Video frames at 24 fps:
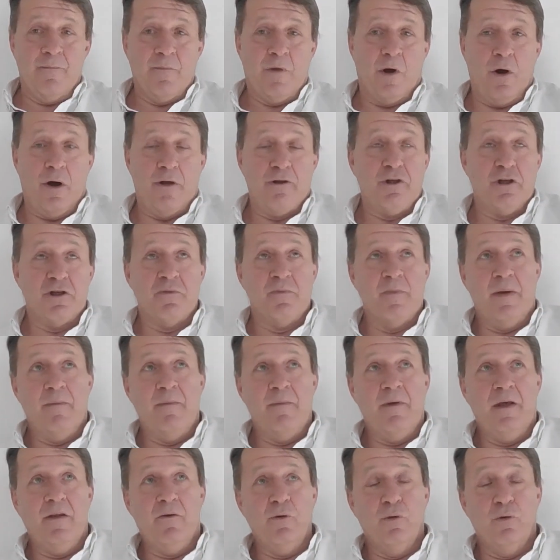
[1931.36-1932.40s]
No, just
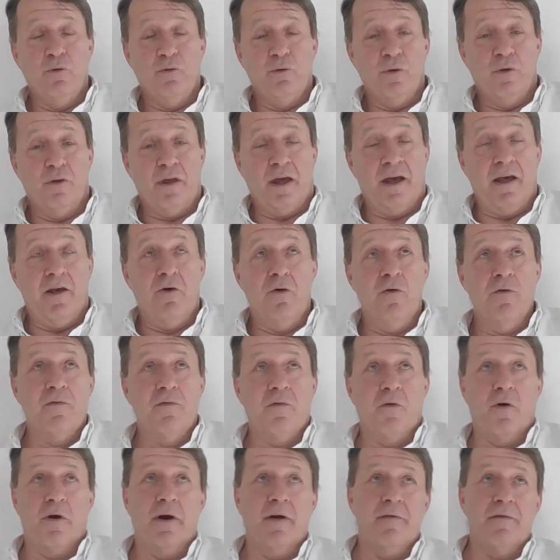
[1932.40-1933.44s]
maybe to thank you
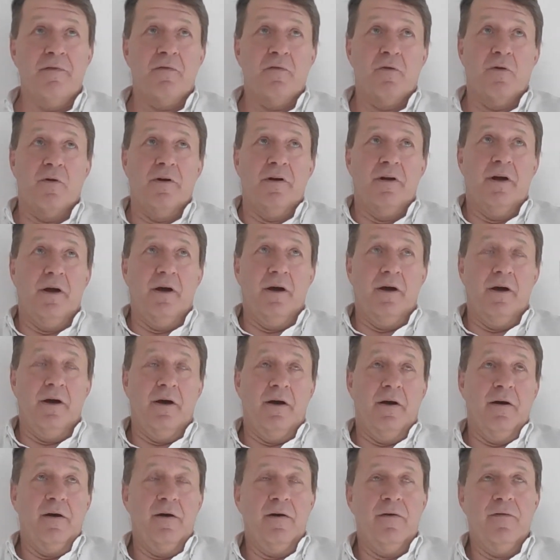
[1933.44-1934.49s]
for
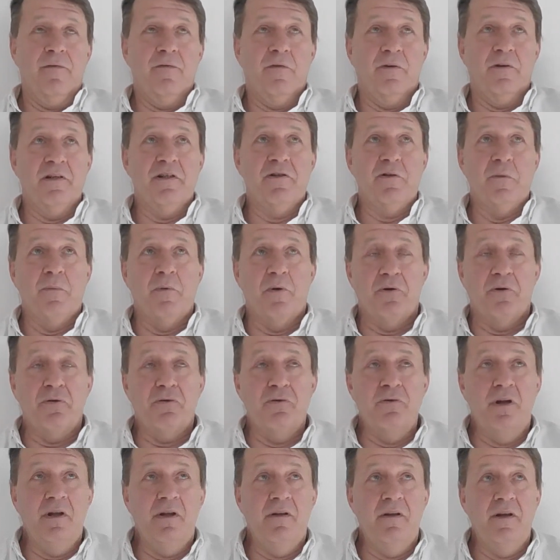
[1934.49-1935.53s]
this
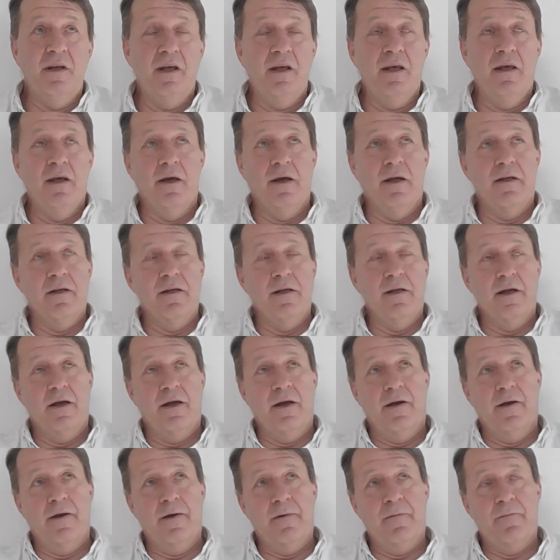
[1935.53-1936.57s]
opportunity and
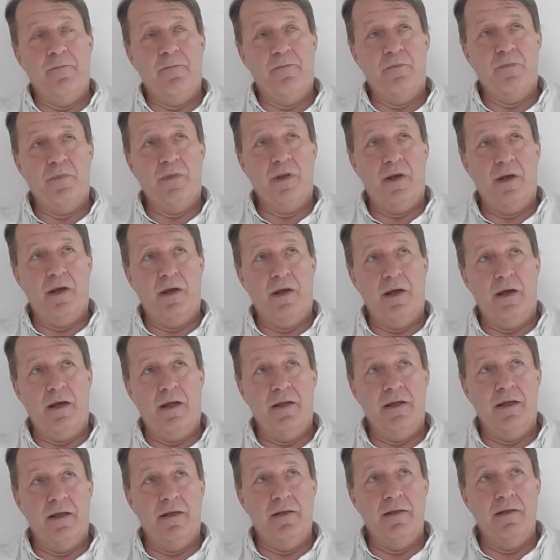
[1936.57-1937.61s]

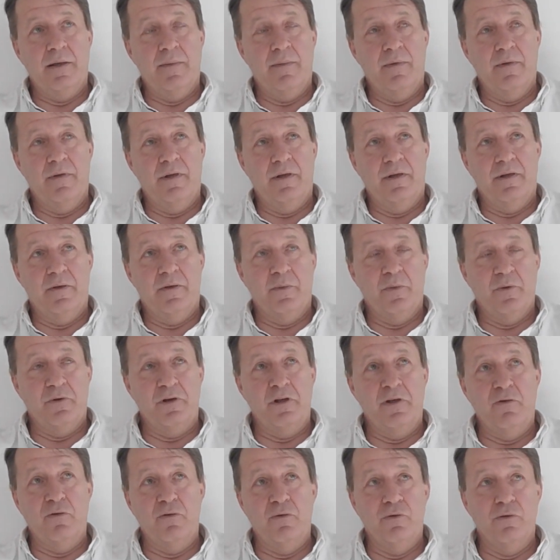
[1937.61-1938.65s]
the
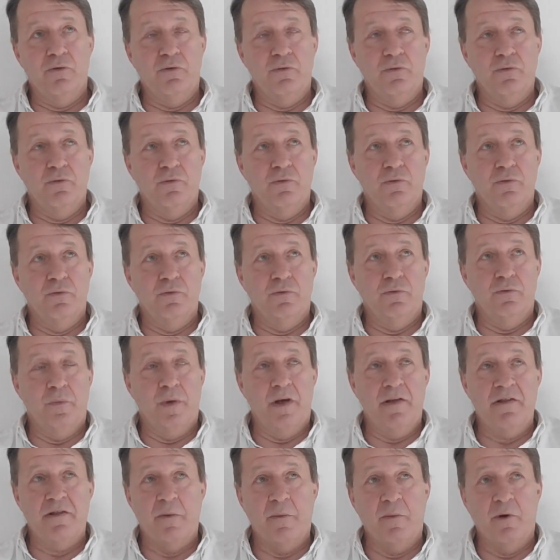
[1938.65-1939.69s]
opportunity to
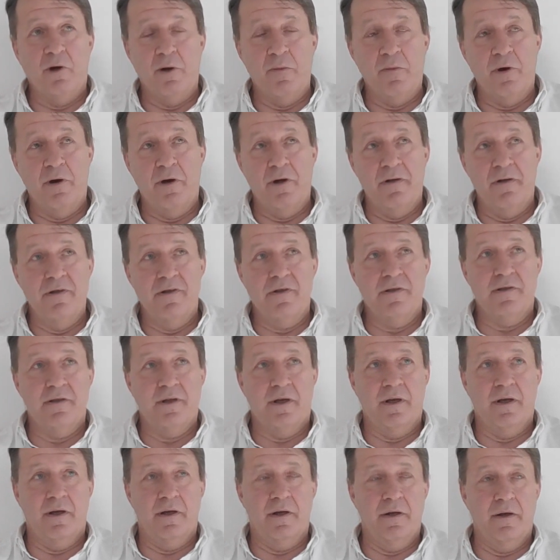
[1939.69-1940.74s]
make some comments
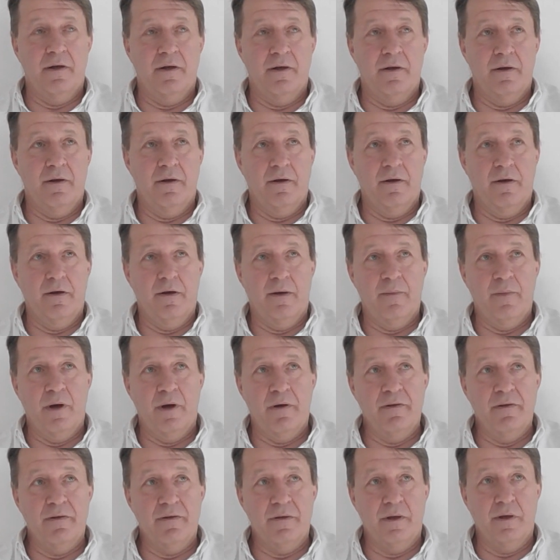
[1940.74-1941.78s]

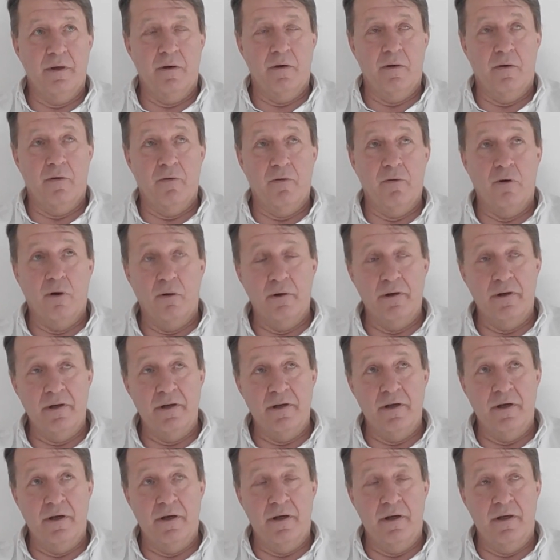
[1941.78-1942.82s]
about our role in
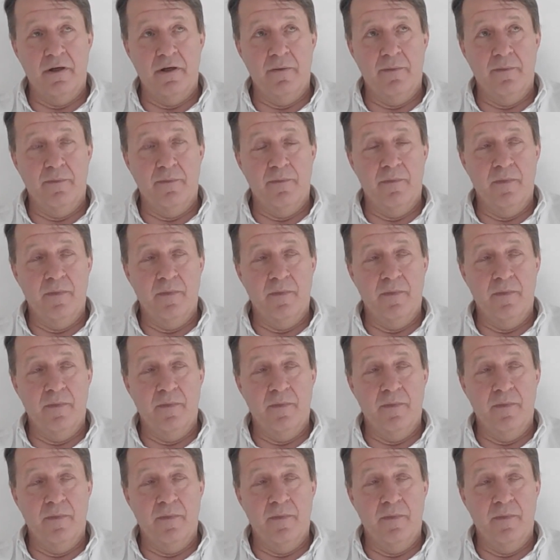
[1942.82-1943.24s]
the